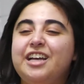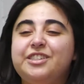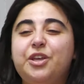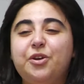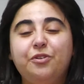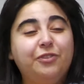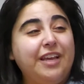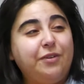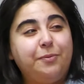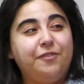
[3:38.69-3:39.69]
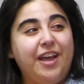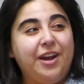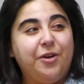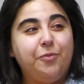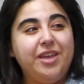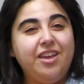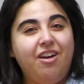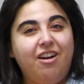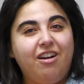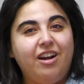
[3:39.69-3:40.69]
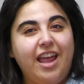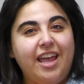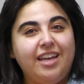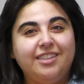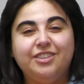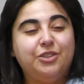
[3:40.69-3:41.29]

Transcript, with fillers: So Flavor Purveyor, we are a